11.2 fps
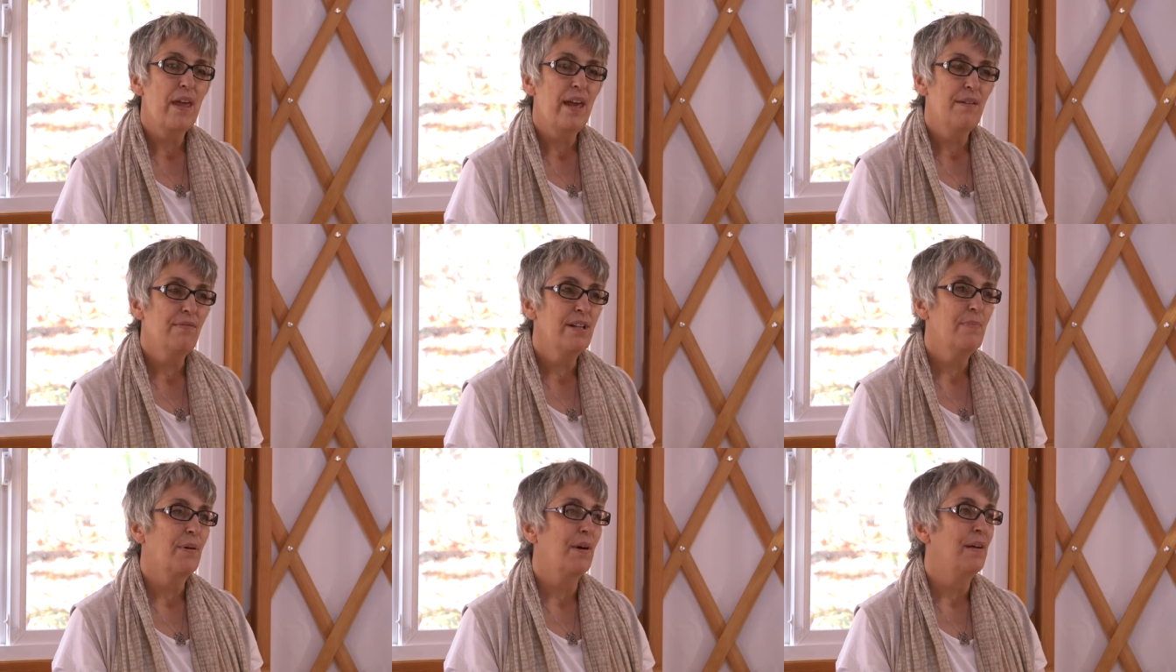every
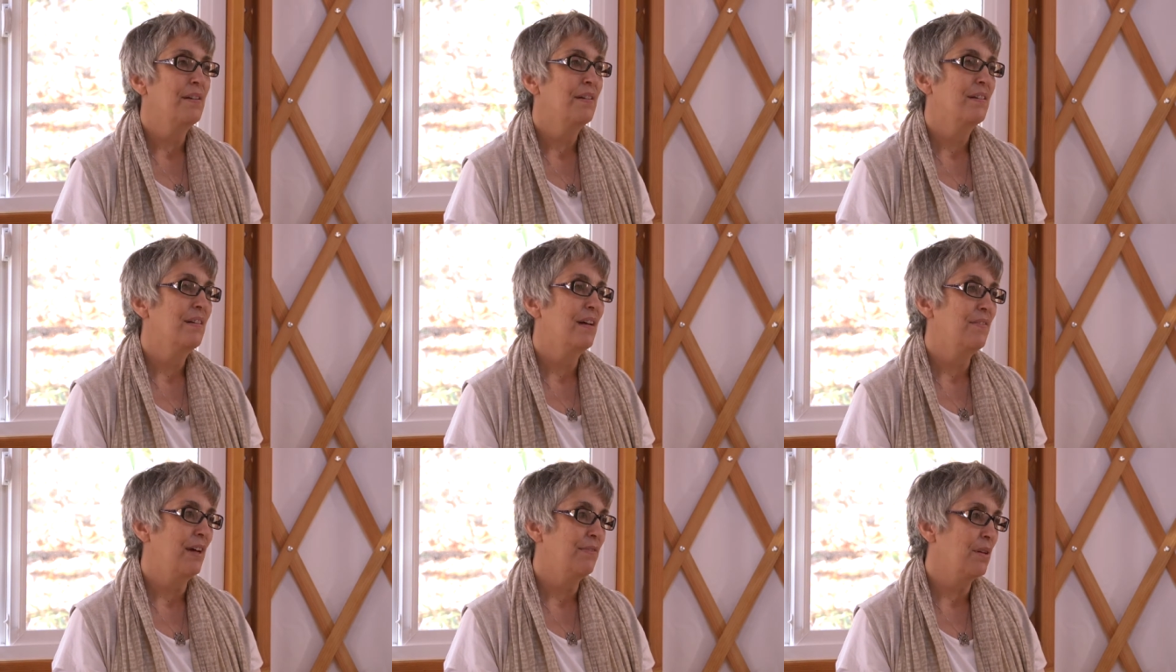part
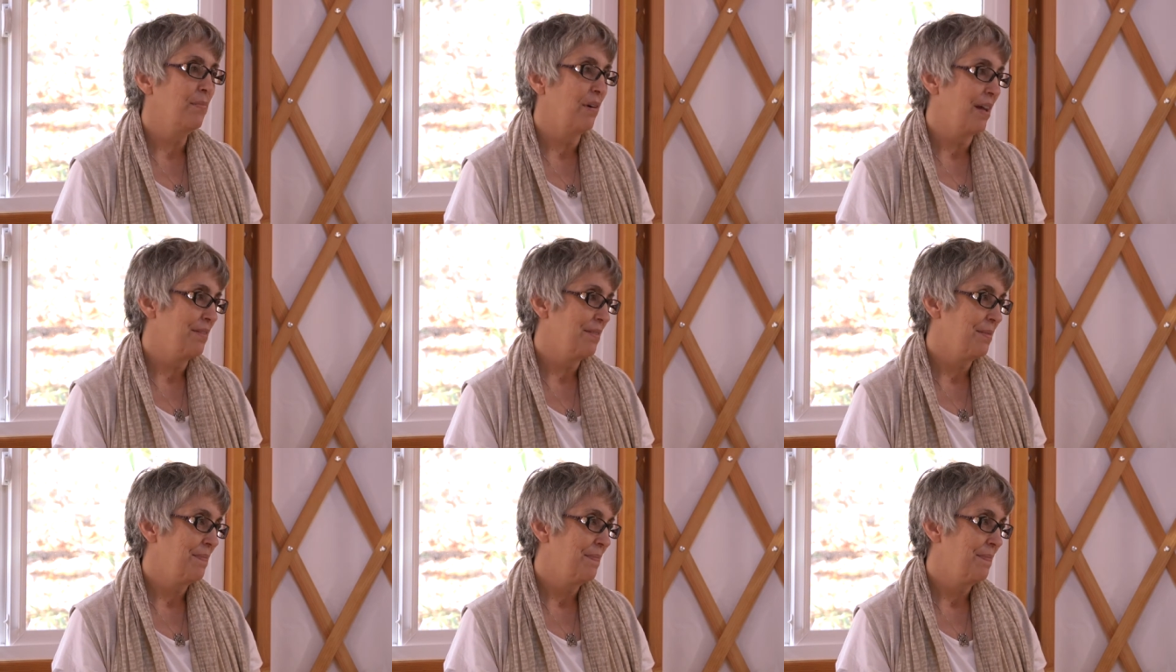of every breath.